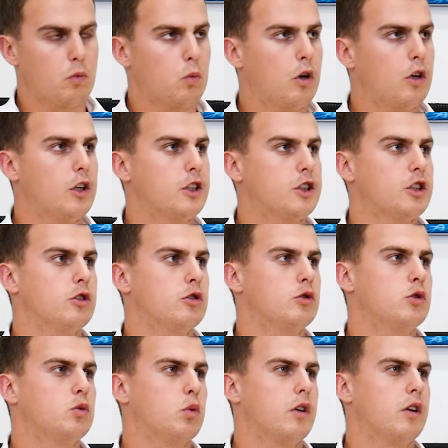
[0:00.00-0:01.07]
what
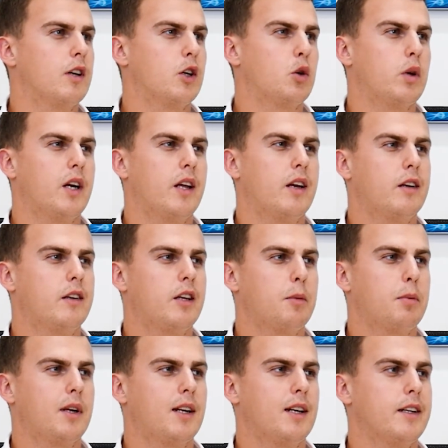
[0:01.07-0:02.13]
issues would a liquidator
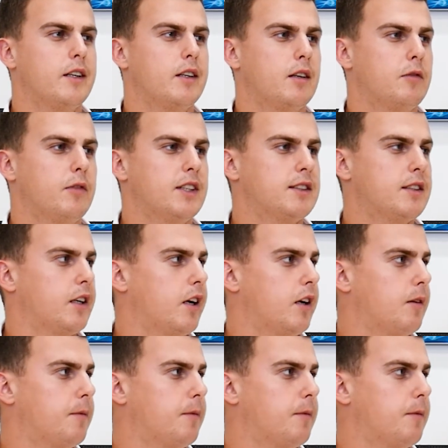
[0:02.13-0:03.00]
typically investigate?